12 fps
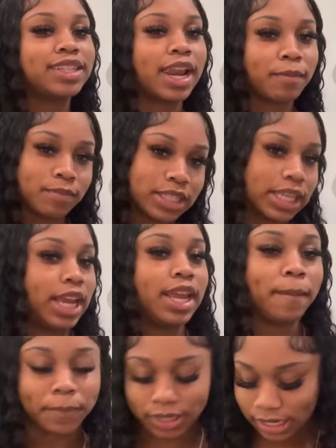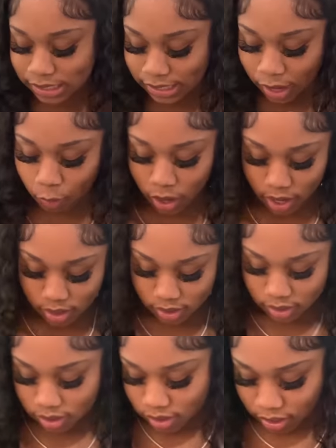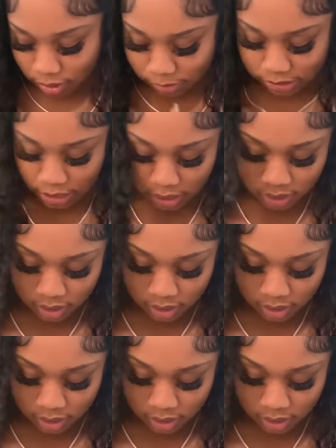that I'm staying in, but that's not why I'm staying